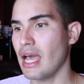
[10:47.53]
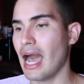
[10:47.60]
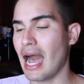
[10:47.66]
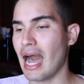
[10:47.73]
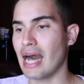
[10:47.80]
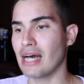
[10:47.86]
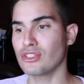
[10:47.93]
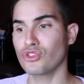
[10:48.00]

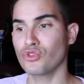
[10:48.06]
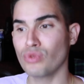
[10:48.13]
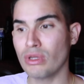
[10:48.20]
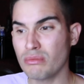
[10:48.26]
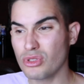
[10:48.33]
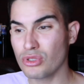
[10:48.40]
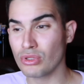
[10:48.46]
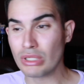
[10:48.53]

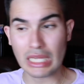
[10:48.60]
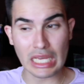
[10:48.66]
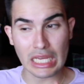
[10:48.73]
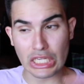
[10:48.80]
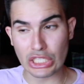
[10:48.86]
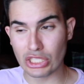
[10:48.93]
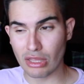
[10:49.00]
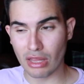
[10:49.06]

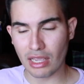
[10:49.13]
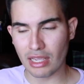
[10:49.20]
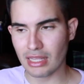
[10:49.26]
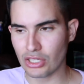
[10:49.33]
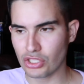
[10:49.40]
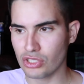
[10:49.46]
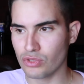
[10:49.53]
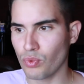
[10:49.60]
swimsuit-ish thingy
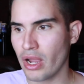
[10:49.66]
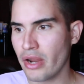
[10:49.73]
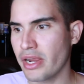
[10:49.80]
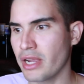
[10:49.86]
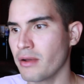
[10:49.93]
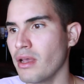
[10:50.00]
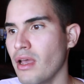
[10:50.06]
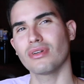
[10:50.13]
that she's
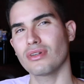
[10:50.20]
wearing,